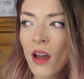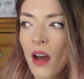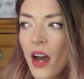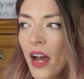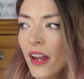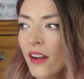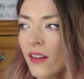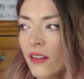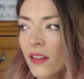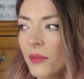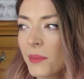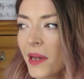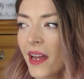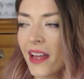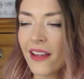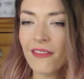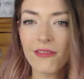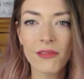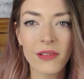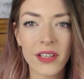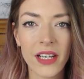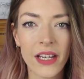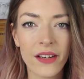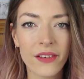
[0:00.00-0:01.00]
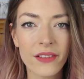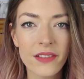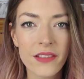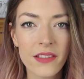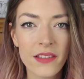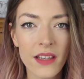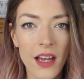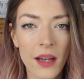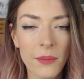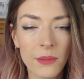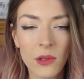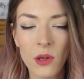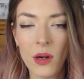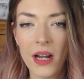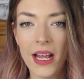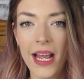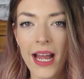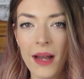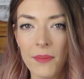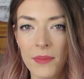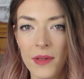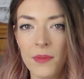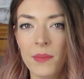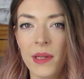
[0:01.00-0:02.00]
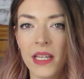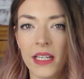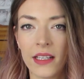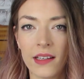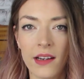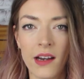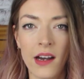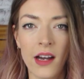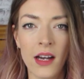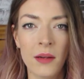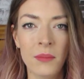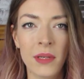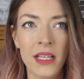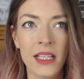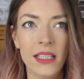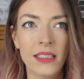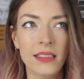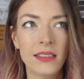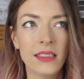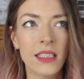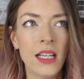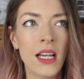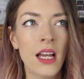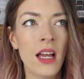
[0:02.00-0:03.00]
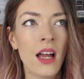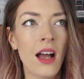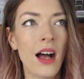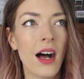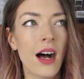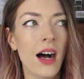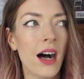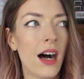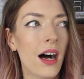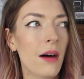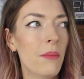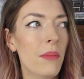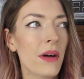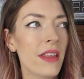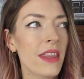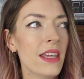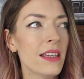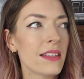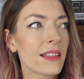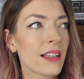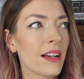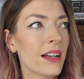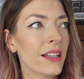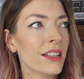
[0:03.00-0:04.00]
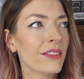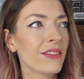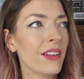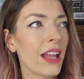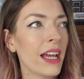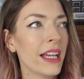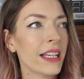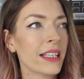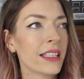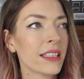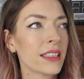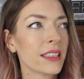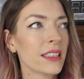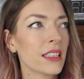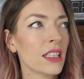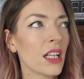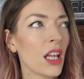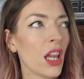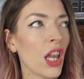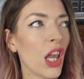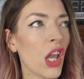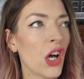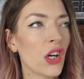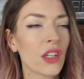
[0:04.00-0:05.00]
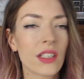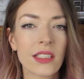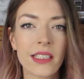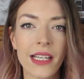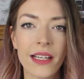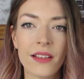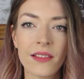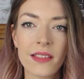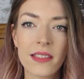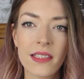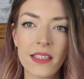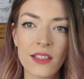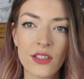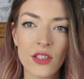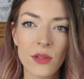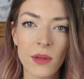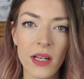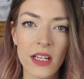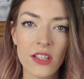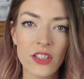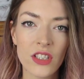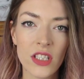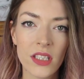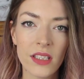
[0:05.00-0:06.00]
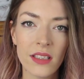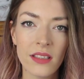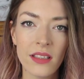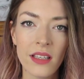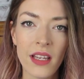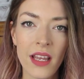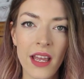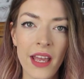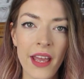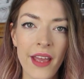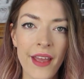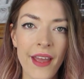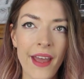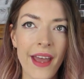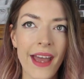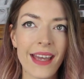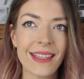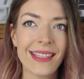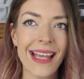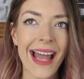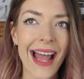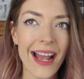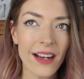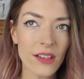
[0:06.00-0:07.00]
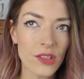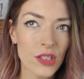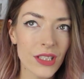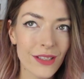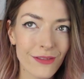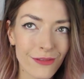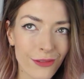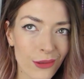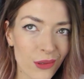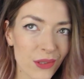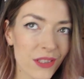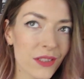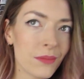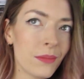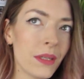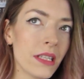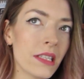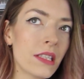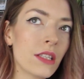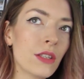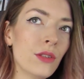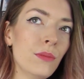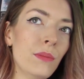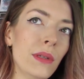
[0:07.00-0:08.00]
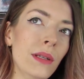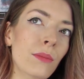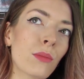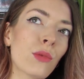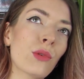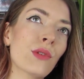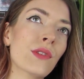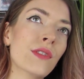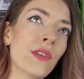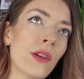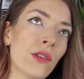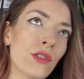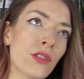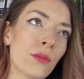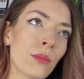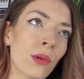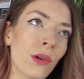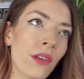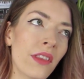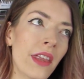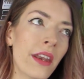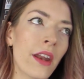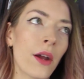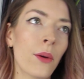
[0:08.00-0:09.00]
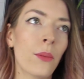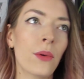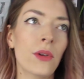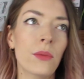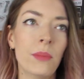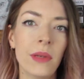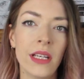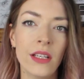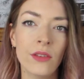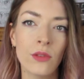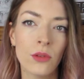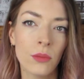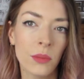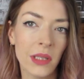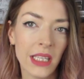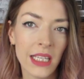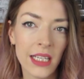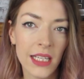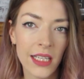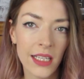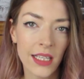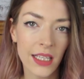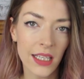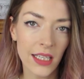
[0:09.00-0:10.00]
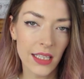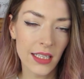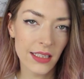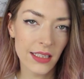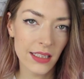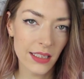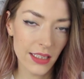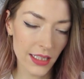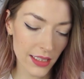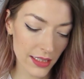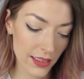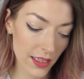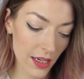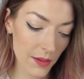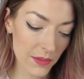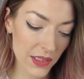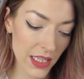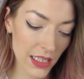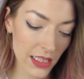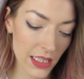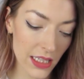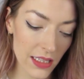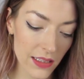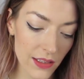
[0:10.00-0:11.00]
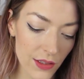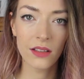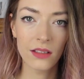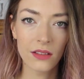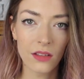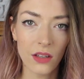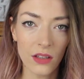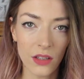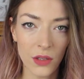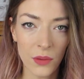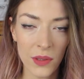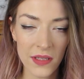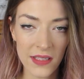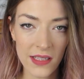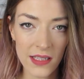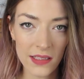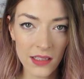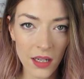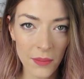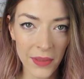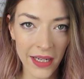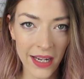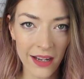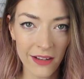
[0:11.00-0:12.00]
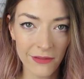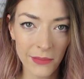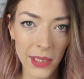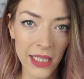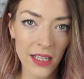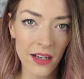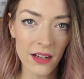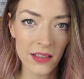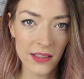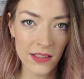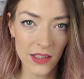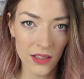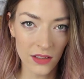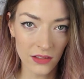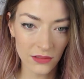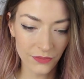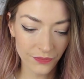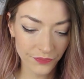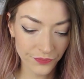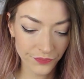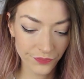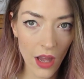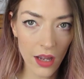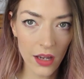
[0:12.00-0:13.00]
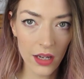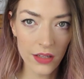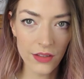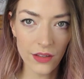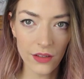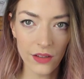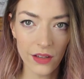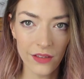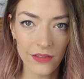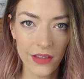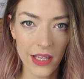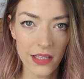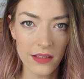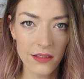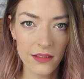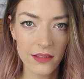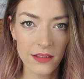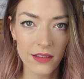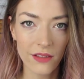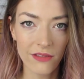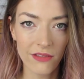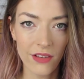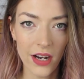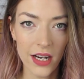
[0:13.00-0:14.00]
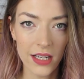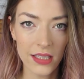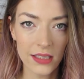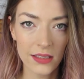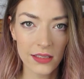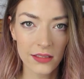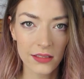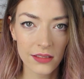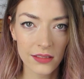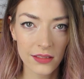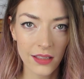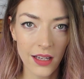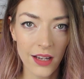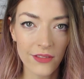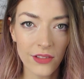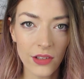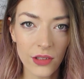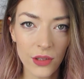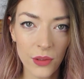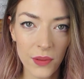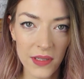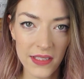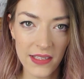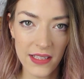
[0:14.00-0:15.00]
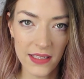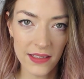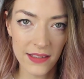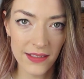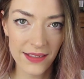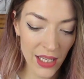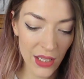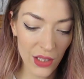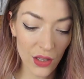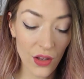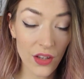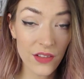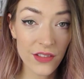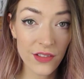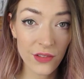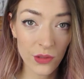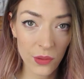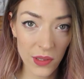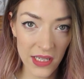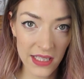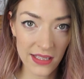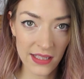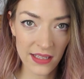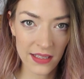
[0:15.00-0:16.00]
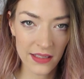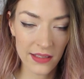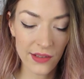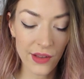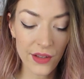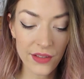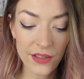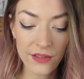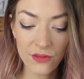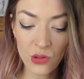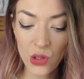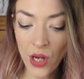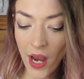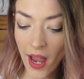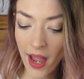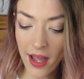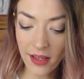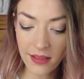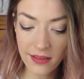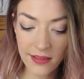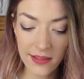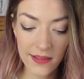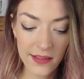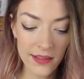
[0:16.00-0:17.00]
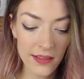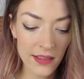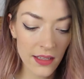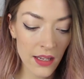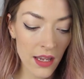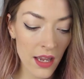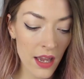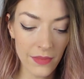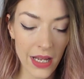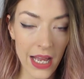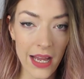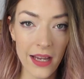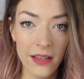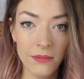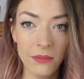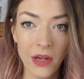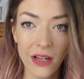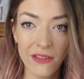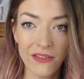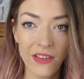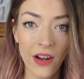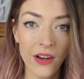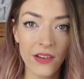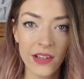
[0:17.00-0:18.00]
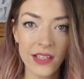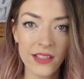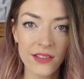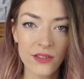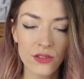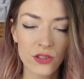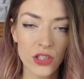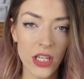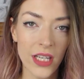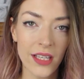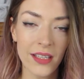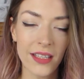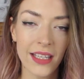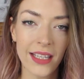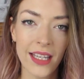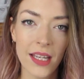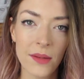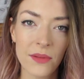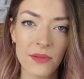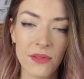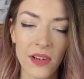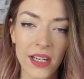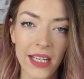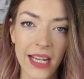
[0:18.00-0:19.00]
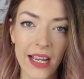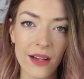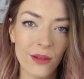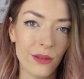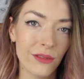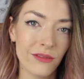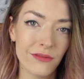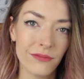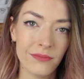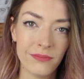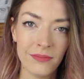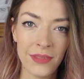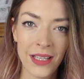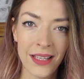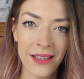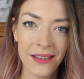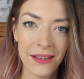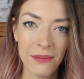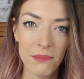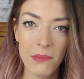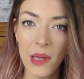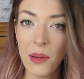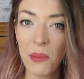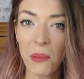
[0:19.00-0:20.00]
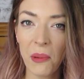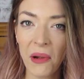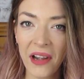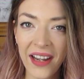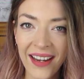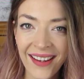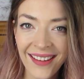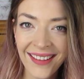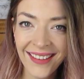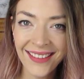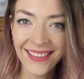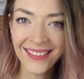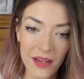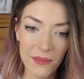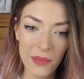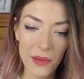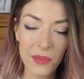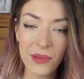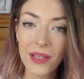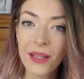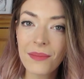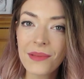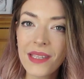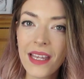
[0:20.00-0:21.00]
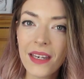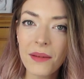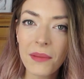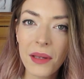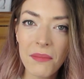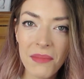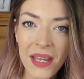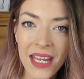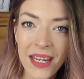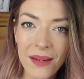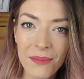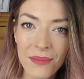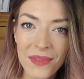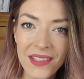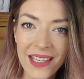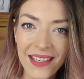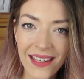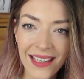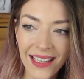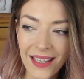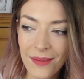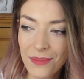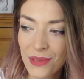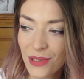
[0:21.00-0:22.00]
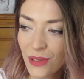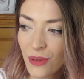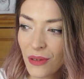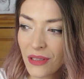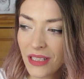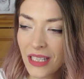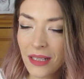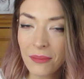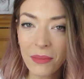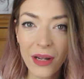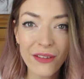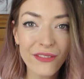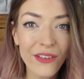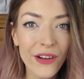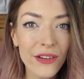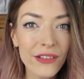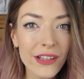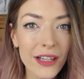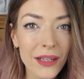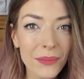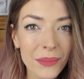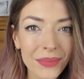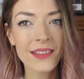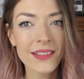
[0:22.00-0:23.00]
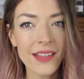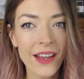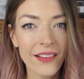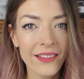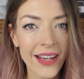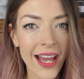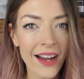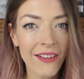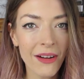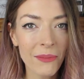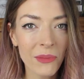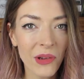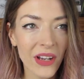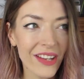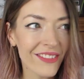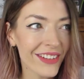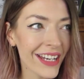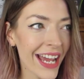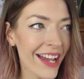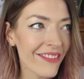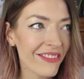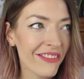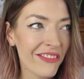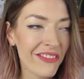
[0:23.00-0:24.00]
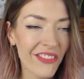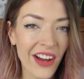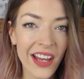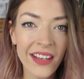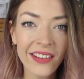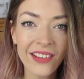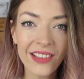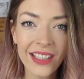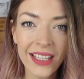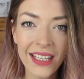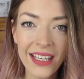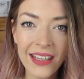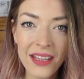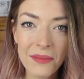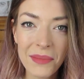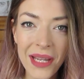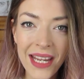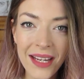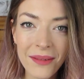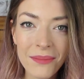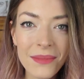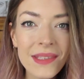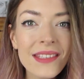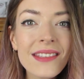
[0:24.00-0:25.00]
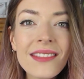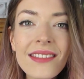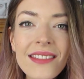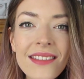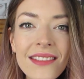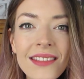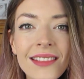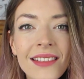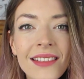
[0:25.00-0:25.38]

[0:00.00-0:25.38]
I don't know about everyone else. I'm quite happy being a hermit, but this kind of like lockdown situation has actually forced me to be more sociable than I would be normally in times like this. Got quizzes coming out of my arsehole. I don't know if that's the phrase. I've got quizzes, lots of chats. And my phone is shit and it keeps running out of memory. People keep sending me memes and it keeps clogging my phone up. So now I'm not even having fun looking at the memes.